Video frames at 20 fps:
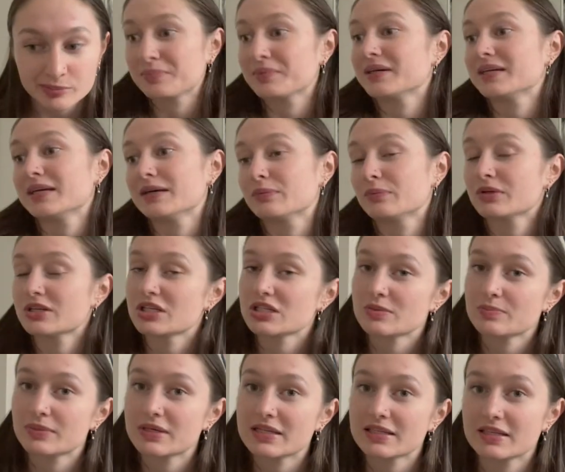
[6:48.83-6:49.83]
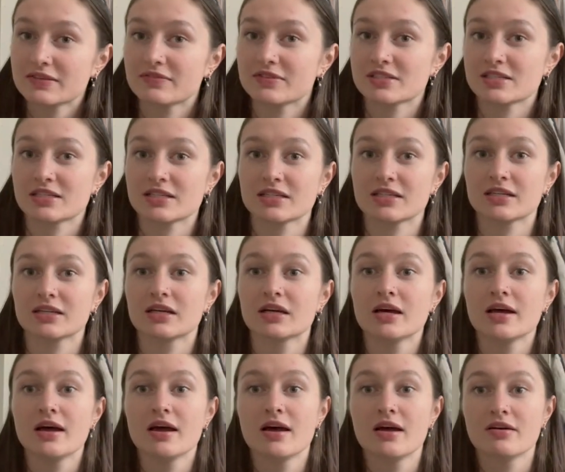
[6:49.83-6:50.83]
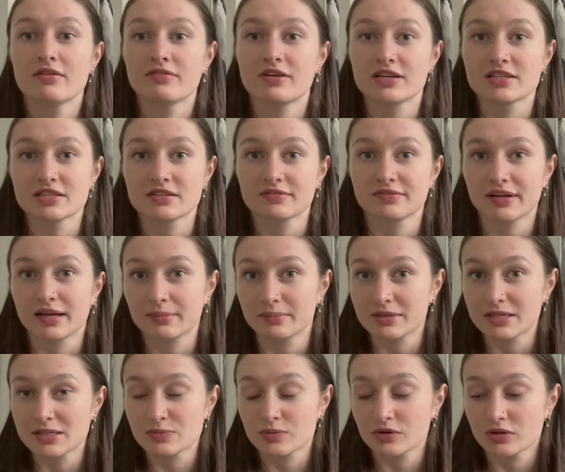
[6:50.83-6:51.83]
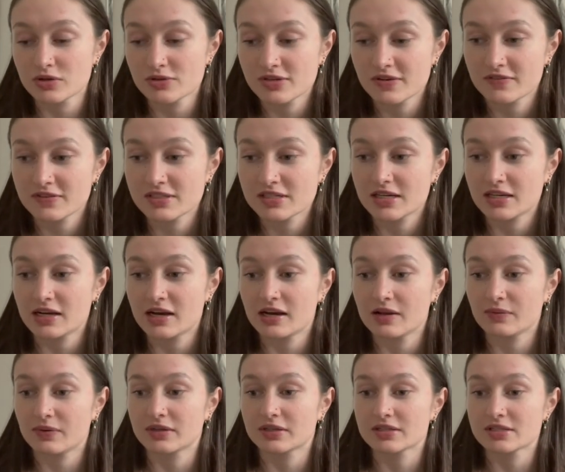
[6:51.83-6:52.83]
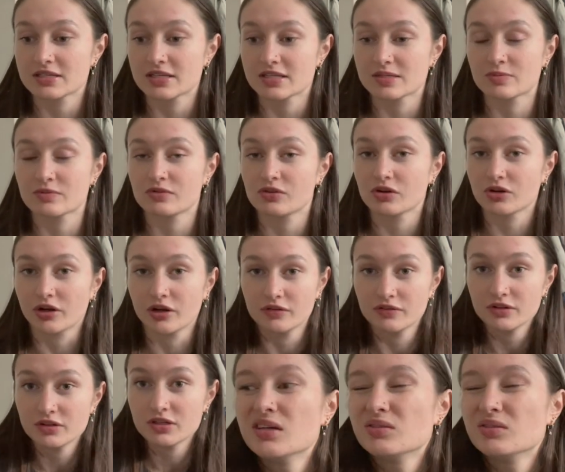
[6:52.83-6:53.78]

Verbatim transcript: But yeah, we just mainly visited friends and family as well, because we haven't seen anyone since before COVID.